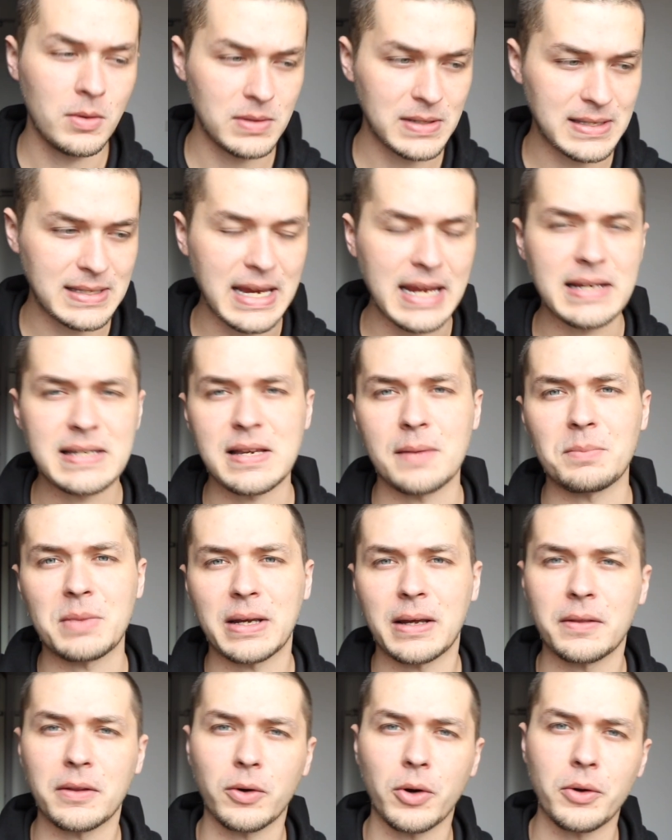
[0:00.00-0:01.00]
say
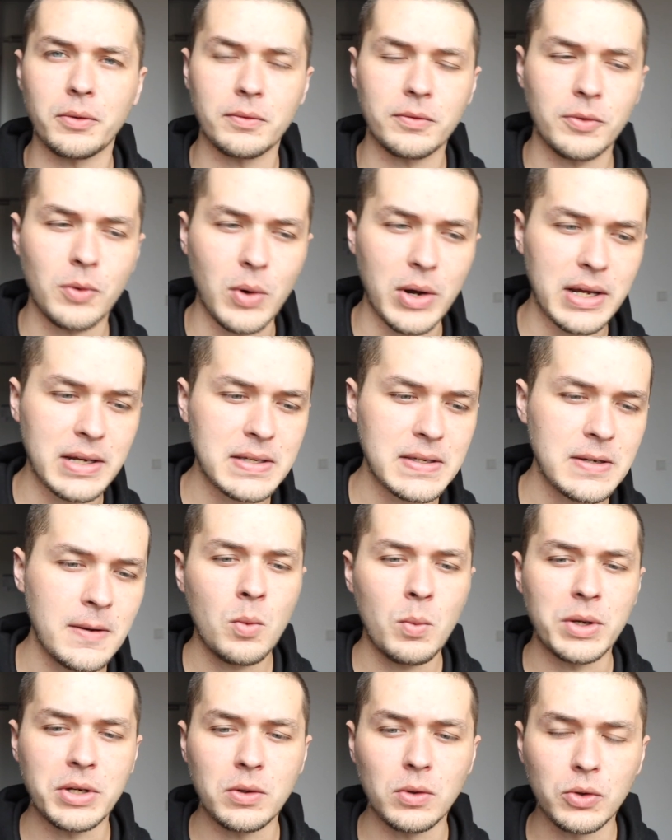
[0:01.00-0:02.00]
something in their own own voice.
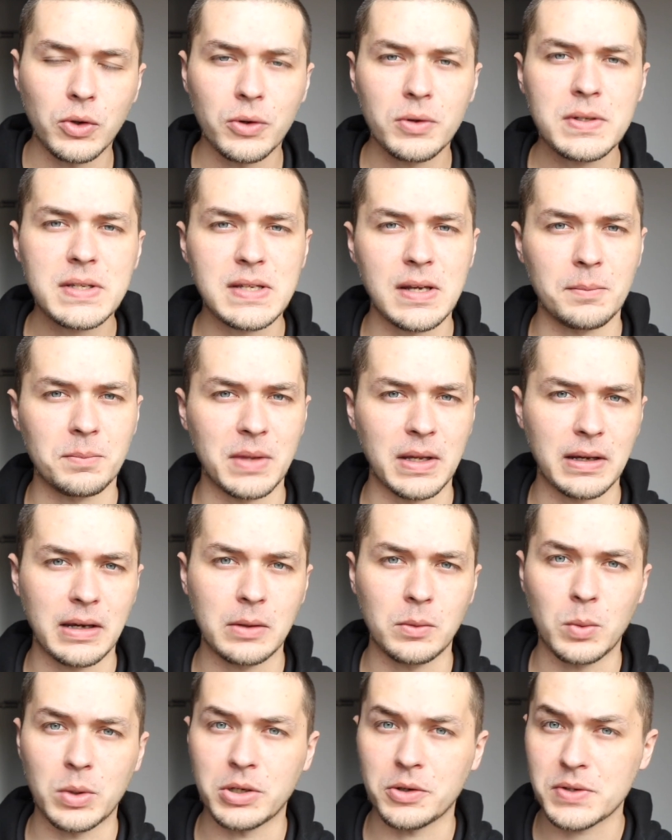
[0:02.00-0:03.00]
When you learn something
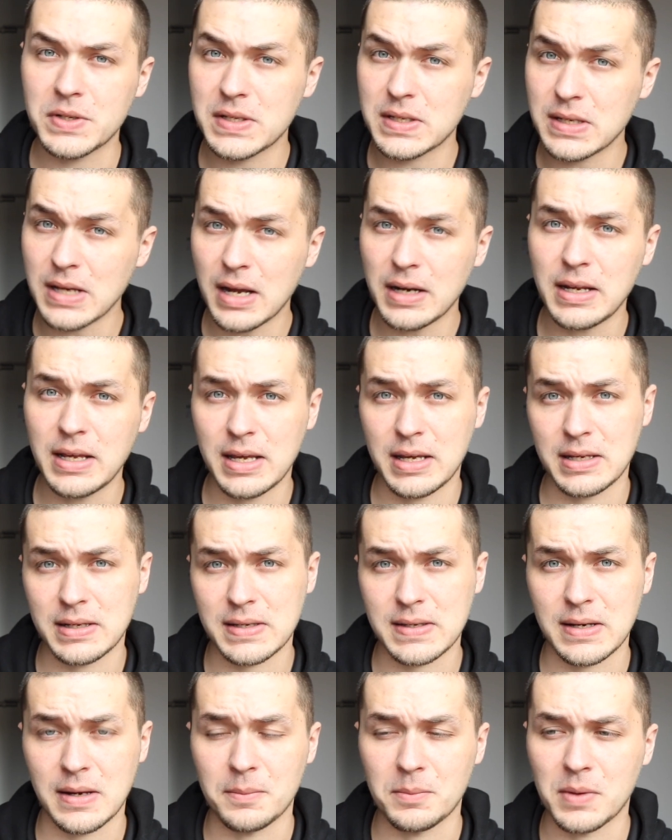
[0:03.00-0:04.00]
and when you're studying
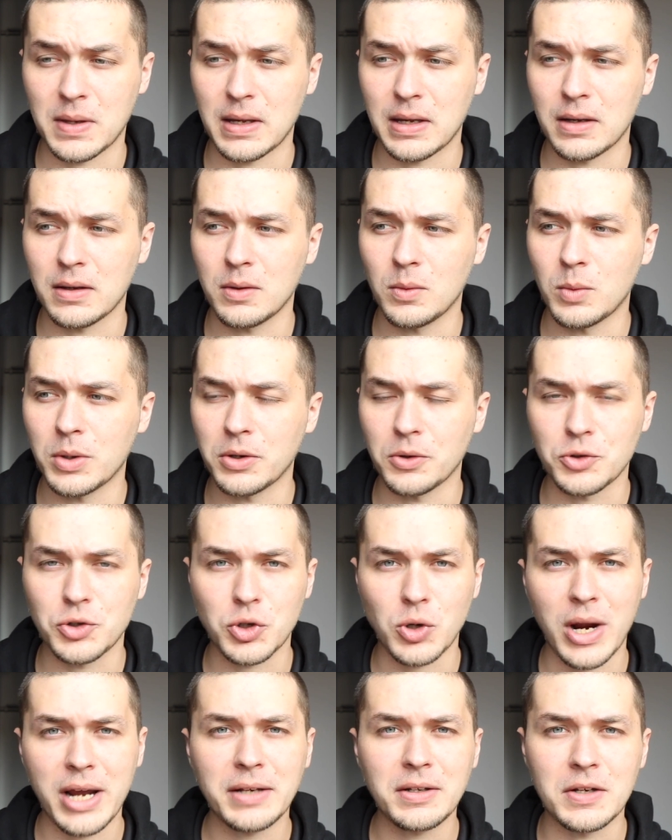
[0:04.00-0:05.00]
something, what you're
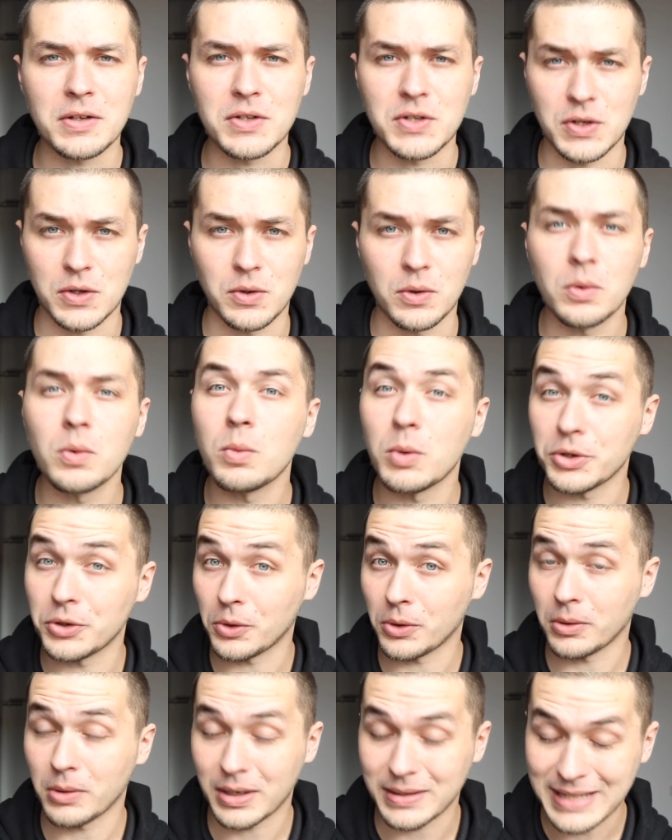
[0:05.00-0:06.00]
trying to do, what
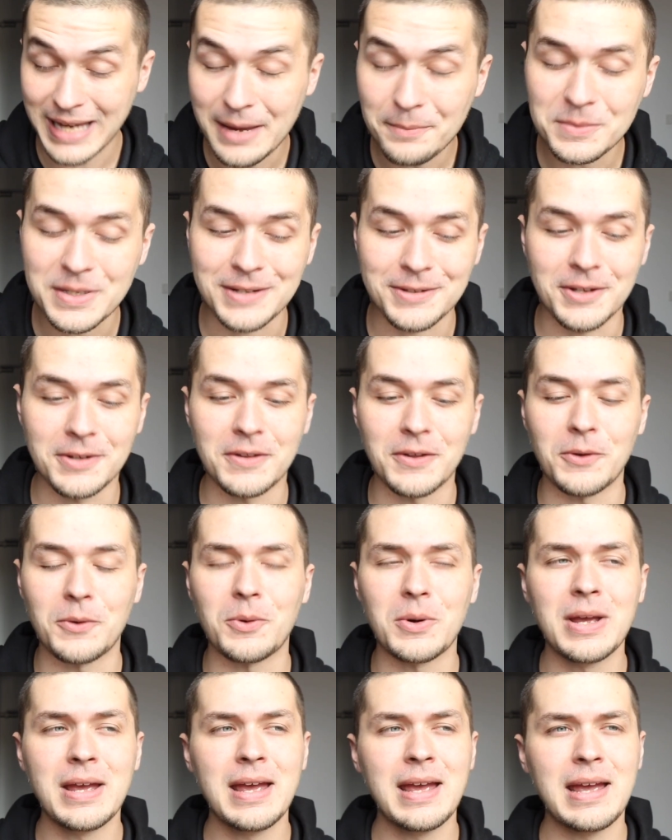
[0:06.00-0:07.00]
you're attempting to
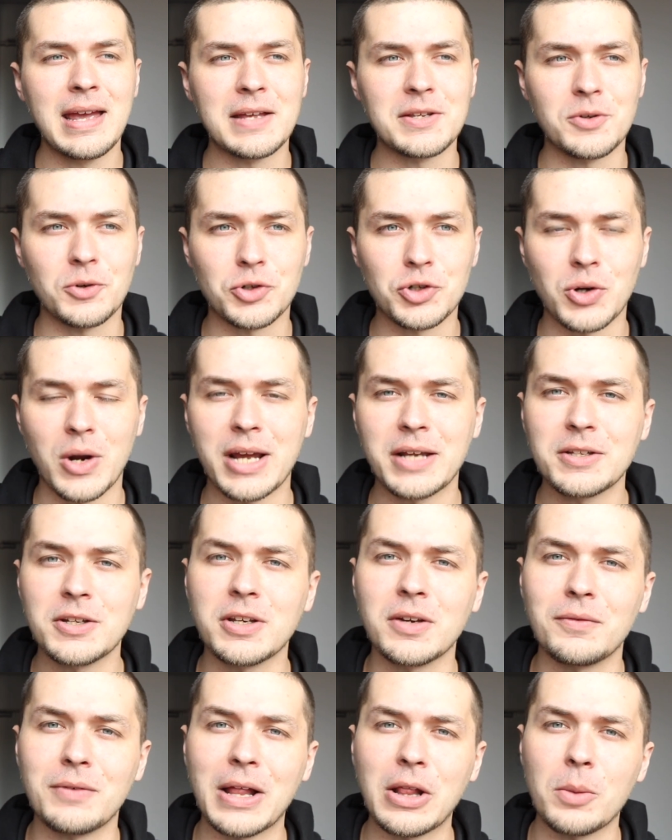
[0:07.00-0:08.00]
do, is you're trying to
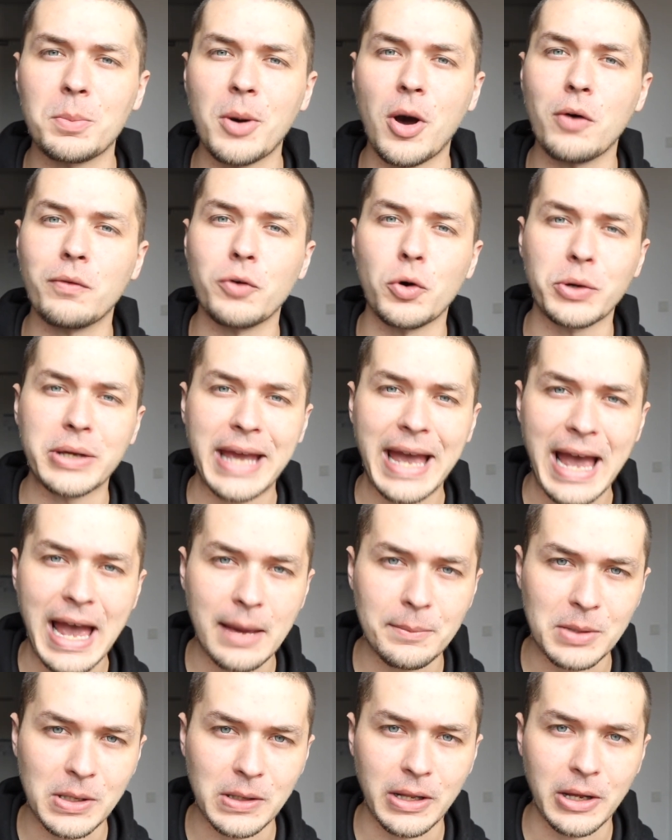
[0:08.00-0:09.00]
develop a
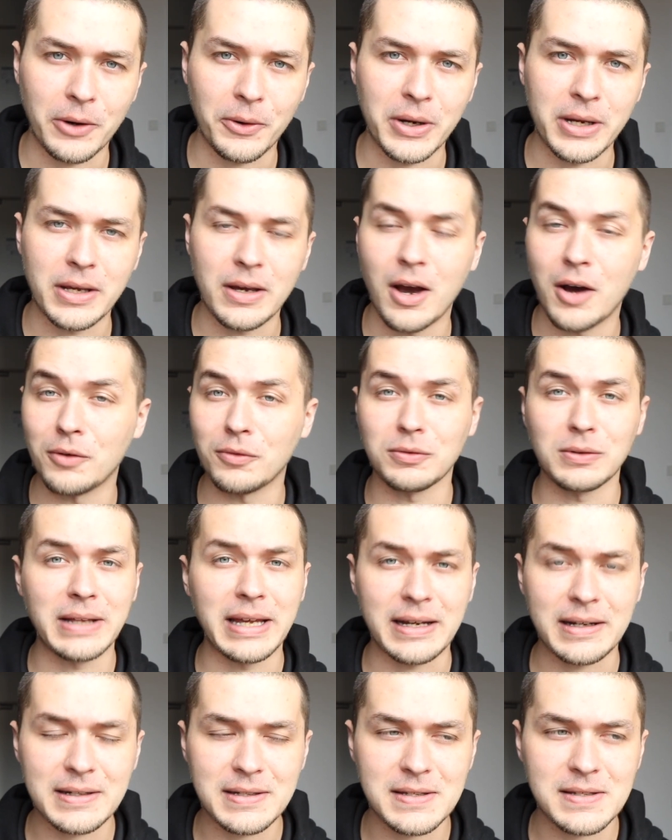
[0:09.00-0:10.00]
vocabulary of
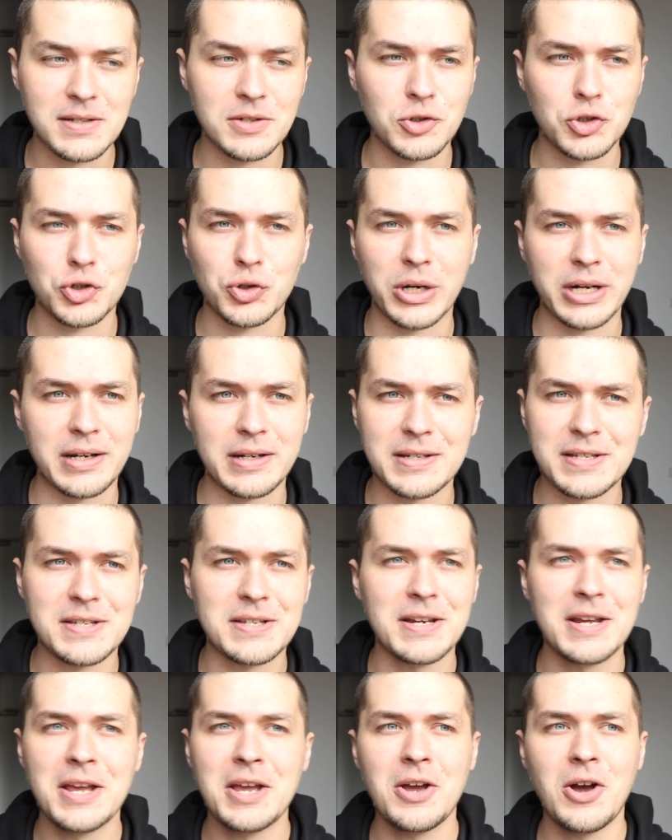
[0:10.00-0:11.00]
licks,
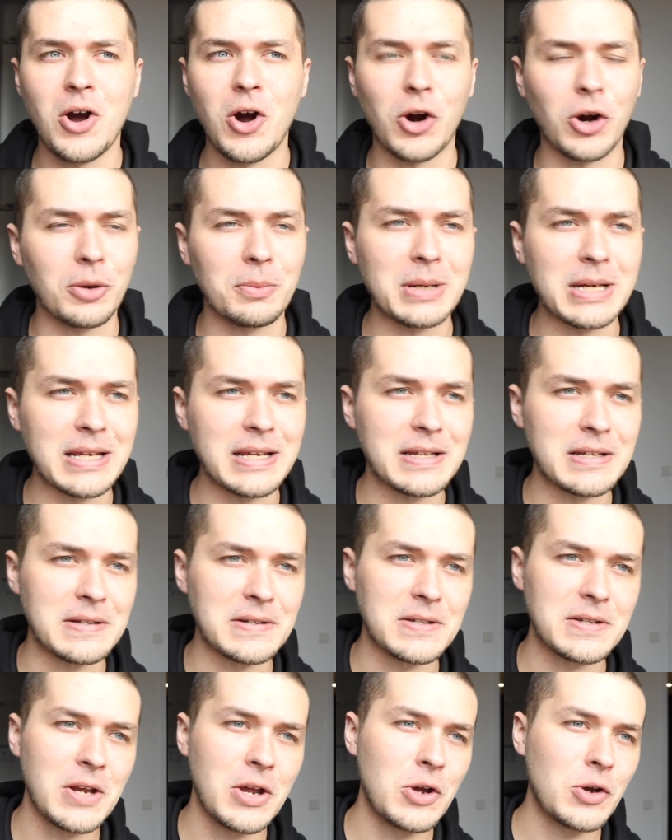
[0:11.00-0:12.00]
tricks,
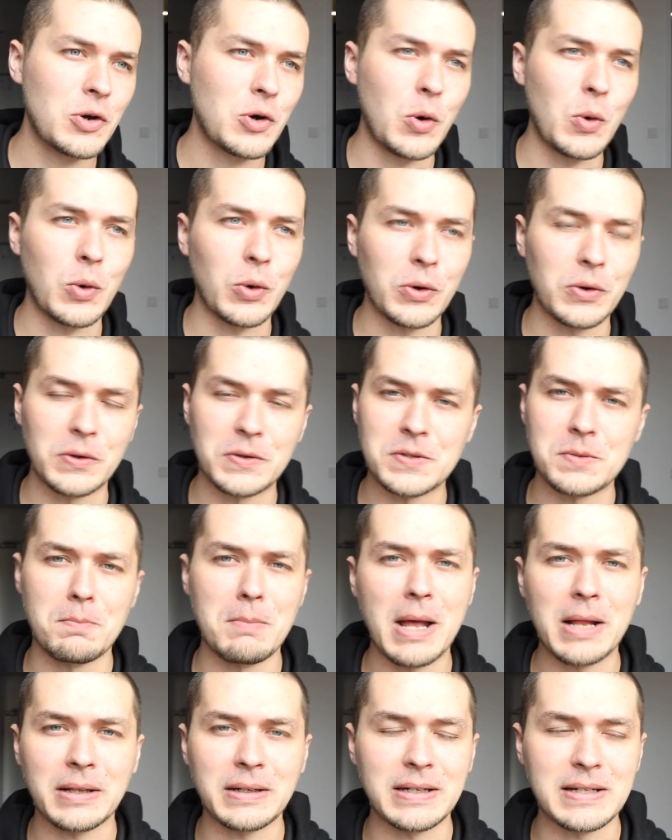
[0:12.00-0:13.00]
harmonies, chords,
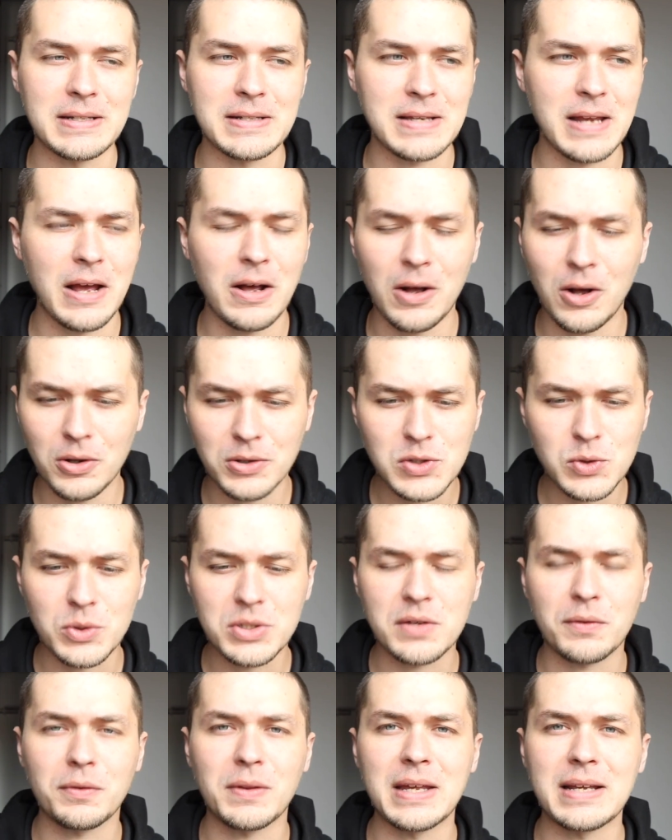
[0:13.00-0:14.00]
melodies, all
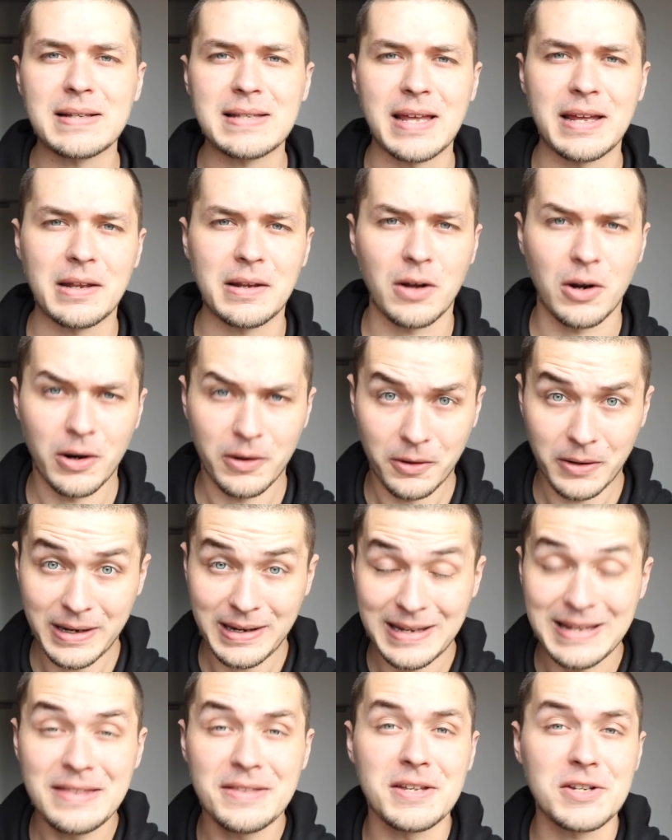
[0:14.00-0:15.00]
sorts of things that are
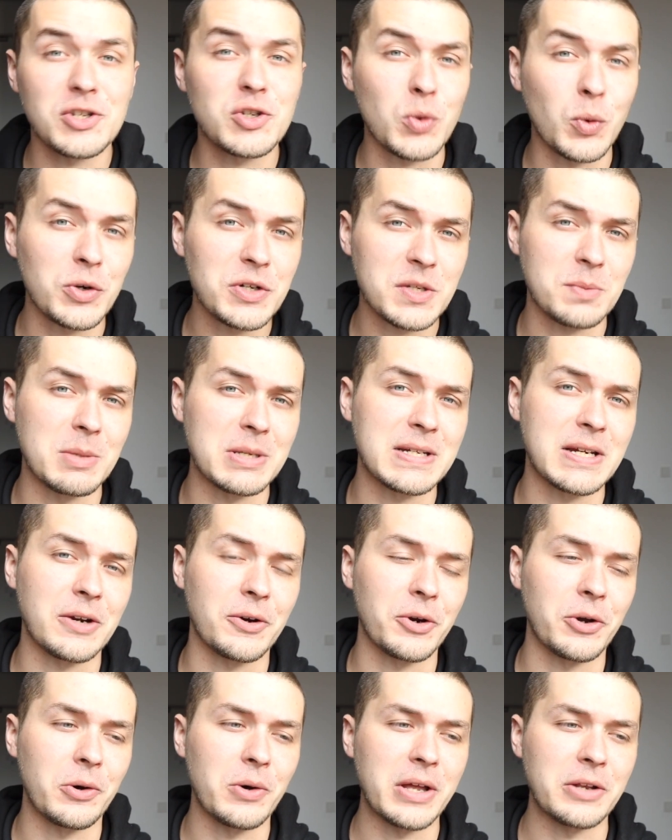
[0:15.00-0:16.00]
in the source
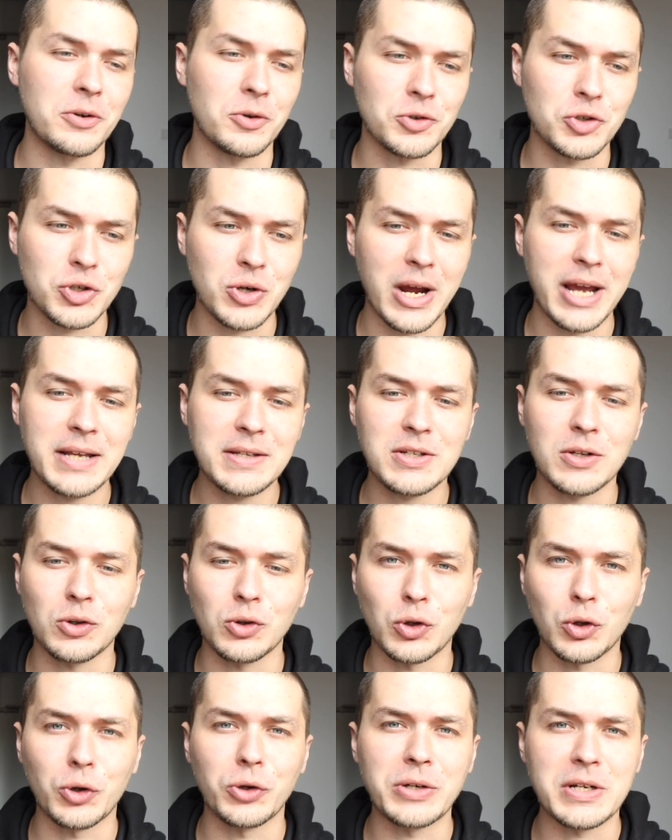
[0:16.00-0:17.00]
material, and you're trying to
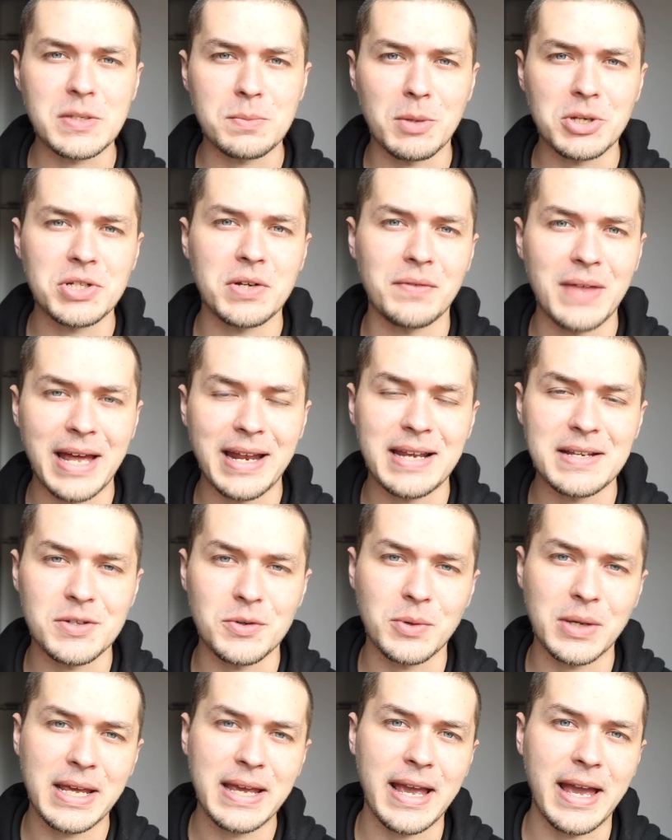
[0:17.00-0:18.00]
learn as much of that as
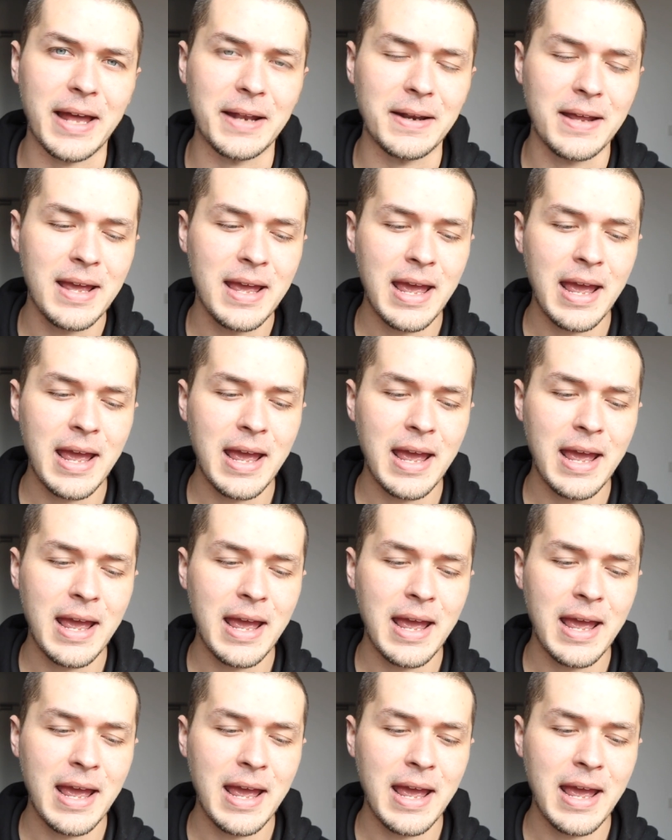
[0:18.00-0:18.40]
you can.